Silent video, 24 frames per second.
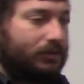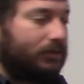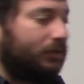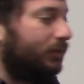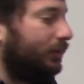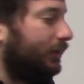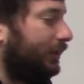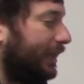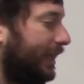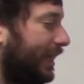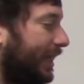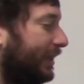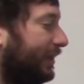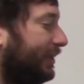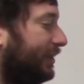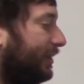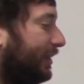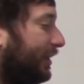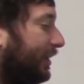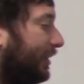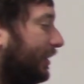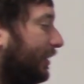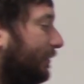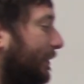Yes,
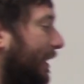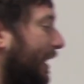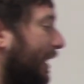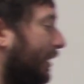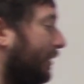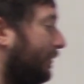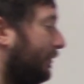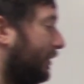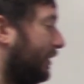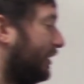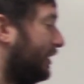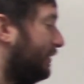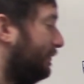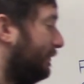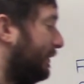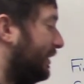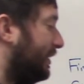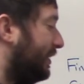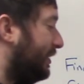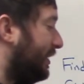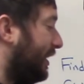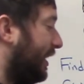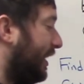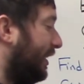he did make this
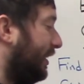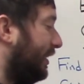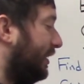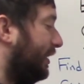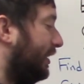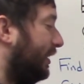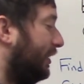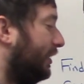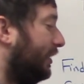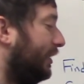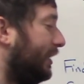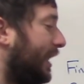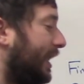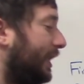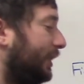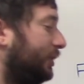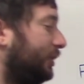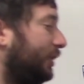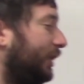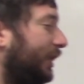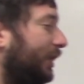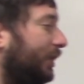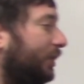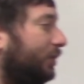mistake. He did not
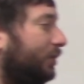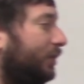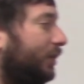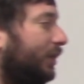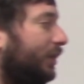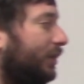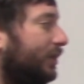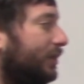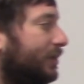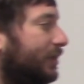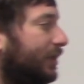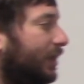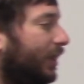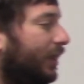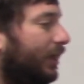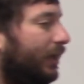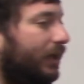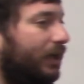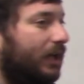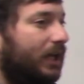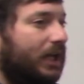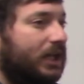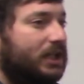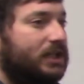change his
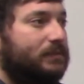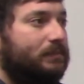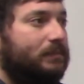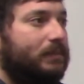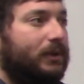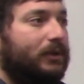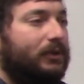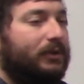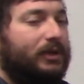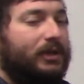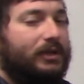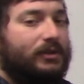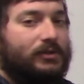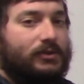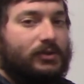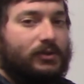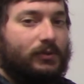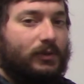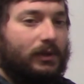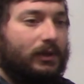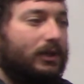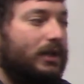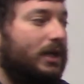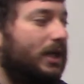exponent
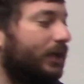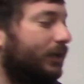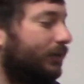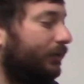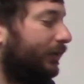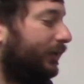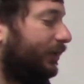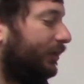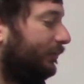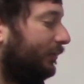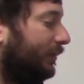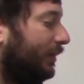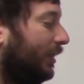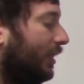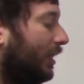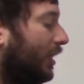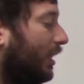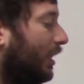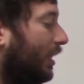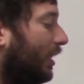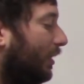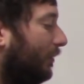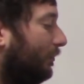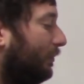to a logarithm.
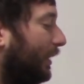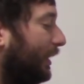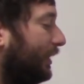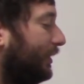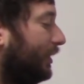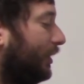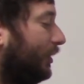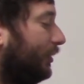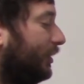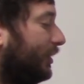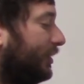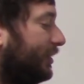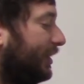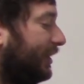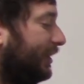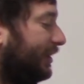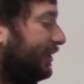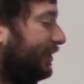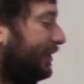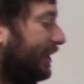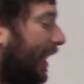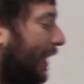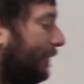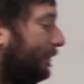But notice he
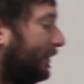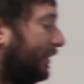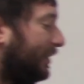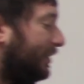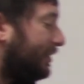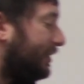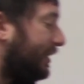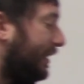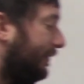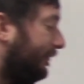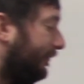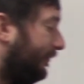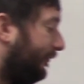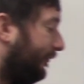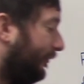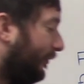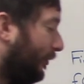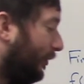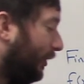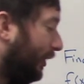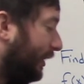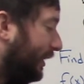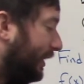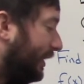stopped at step
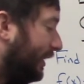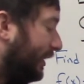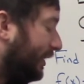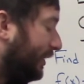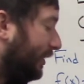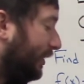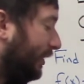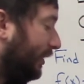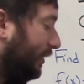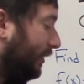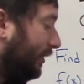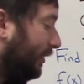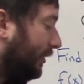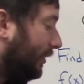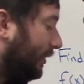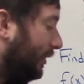4 here.